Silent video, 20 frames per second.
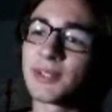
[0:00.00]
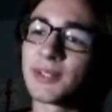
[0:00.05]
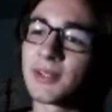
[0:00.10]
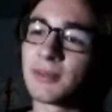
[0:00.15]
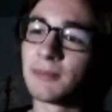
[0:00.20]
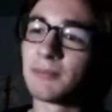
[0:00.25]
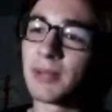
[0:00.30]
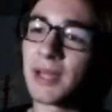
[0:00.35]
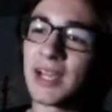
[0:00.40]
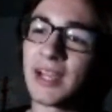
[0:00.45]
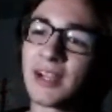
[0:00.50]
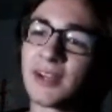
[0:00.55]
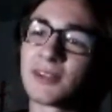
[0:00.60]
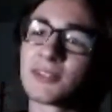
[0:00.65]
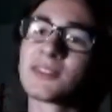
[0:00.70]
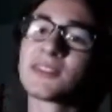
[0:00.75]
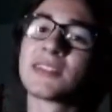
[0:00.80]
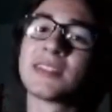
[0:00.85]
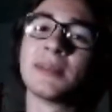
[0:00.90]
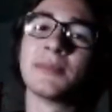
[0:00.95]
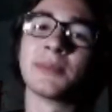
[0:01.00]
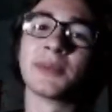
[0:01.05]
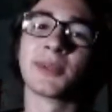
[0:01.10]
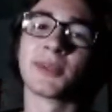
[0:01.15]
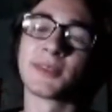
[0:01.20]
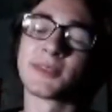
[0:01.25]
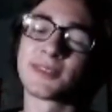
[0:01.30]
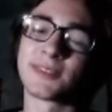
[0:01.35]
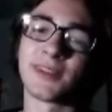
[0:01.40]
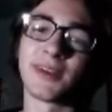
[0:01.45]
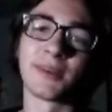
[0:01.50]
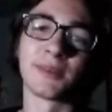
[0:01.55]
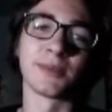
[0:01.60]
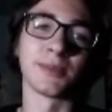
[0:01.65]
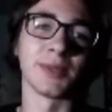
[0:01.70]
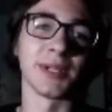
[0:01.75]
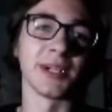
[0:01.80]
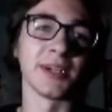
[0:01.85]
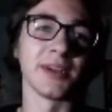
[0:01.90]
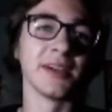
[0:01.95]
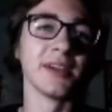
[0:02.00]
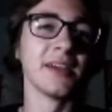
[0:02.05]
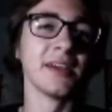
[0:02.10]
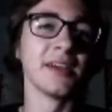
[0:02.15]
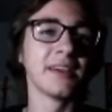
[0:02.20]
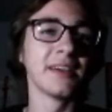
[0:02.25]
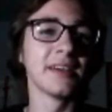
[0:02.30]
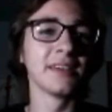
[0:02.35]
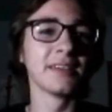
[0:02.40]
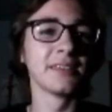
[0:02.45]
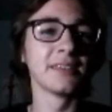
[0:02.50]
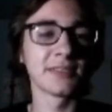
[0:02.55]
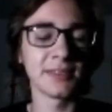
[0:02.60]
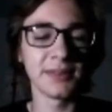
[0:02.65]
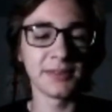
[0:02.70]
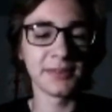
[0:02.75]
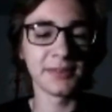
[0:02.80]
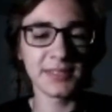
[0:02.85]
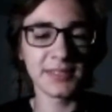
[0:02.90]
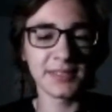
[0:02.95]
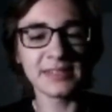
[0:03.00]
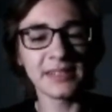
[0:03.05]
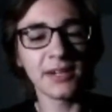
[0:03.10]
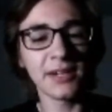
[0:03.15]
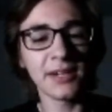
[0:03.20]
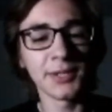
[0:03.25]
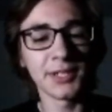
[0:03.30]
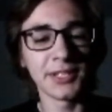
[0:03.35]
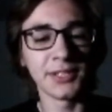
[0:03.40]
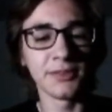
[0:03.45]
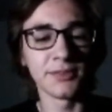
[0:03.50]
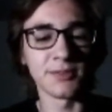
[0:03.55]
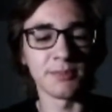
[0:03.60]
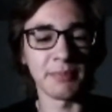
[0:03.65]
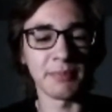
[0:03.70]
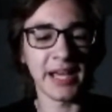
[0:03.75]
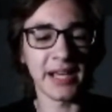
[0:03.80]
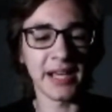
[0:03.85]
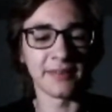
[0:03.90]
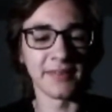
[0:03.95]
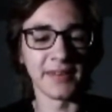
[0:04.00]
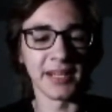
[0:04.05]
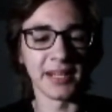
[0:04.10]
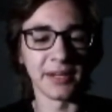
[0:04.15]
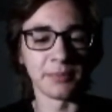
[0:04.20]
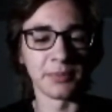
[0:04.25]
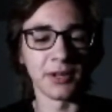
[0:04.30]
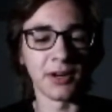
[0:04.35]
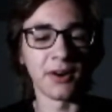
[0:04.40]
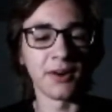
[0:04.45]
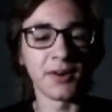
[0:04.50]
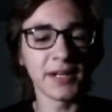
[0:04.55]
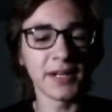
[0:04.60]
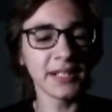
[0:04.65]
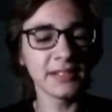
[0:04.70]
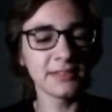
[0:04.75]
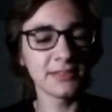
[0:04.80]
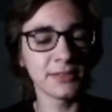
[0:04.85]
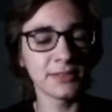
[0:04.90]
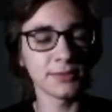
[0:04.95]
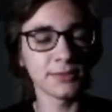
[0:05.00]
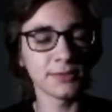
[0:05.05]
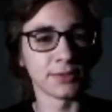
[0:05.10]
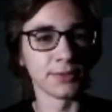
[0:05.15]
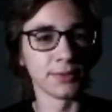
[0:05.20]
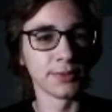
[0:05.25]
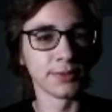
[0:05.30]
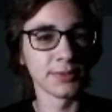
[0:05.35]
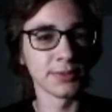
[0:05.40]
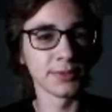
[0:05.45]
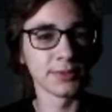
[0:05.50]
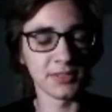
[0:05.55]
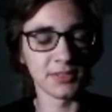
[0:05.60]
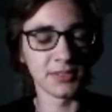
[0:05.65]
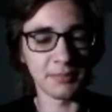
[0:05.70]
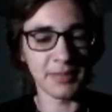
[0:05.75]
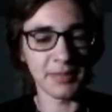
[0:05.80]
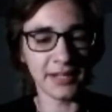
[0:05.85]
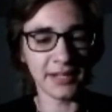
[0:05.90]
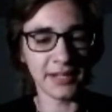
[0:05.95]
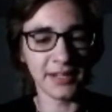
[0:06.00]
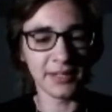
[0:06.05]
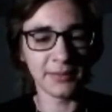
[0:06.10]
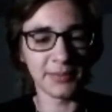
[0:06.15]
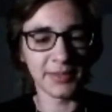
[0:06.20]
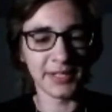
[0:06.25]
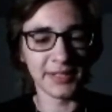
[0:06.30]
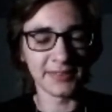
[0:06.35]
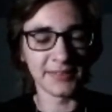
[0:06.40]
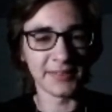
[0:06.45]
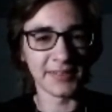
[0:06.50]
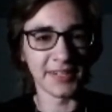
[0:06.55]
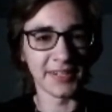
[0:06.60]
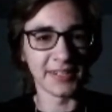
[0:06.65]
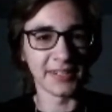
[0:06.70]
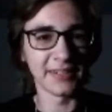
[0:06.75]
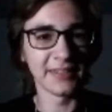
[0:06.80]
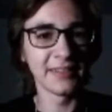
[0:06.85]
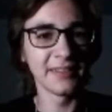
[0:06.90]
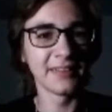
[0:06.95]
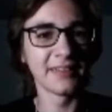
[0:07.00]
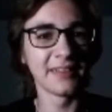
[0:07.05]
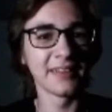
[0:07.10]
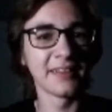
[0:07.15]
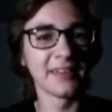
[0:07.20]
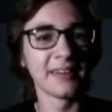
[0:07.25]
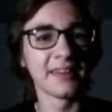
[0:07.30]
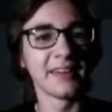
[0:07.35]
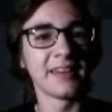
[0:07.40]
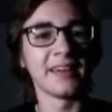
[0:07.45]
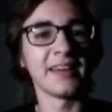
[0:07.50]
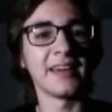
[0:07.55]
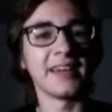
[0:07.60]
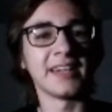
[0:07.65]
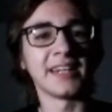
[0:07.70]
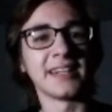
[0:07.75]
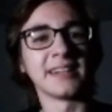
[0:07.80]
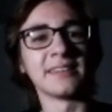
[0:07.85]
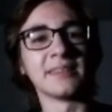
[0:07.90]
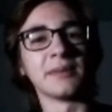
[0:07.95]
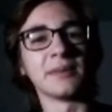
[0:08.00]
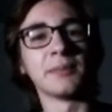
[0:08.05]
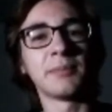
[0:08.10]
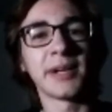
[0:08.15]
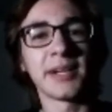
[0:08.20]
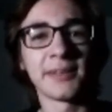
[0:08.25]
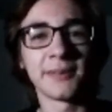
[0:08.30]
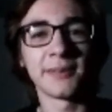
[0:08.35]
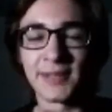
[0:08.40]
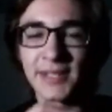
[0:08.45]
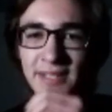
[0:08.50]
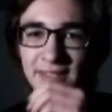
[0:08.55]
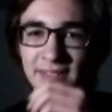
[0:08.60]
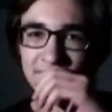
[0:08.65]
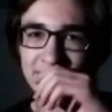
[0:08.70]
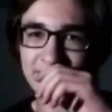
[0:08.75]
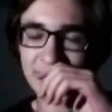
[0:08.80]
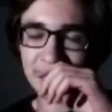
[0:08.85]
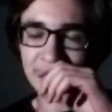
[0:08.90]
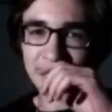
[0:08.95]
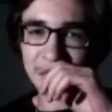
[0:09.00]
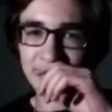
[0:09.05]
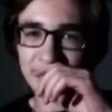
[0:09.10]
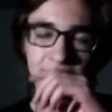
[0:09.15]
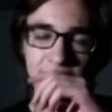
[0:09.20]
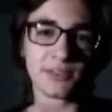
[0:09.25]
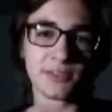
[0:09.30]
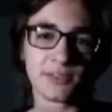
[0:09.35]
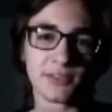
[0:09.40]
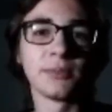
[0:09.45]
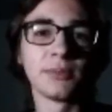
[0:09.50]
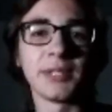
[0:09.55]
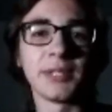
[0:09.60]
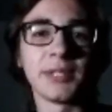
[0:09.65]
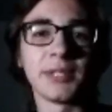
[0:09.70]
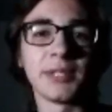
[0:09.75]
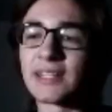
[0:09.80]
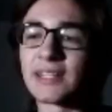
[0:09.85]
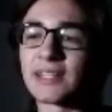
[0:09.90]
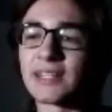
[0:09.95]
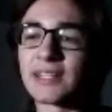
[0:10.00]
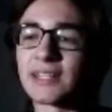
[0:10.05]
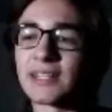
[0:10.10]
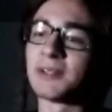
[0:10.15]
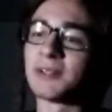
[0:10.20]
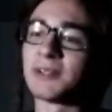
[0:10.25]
to compare similar software. So let's say I want to use MATLAB. All I had to do is Google search MATLAB online. And by the way, this is assuming that you have a